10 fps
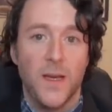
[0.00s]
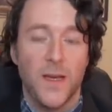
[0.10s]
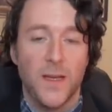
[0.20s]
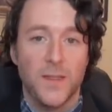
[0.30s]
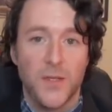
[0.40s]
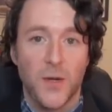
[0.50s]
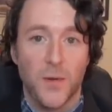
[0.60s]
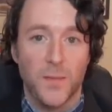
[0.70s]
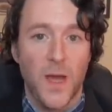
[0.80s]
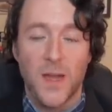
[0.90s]
uh,
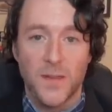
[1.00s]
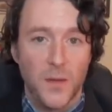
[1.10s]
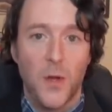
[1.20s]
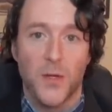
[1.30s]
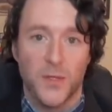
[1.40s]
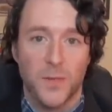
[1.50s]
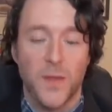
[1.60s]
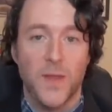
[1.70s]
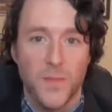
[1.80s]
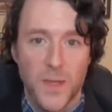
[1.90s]
term, not in the long term,
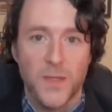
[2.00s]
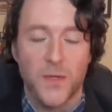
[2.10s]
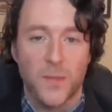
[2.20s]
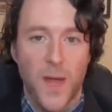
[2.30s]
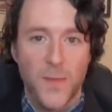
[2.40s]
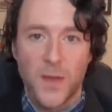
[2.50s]
in the midterm. I'm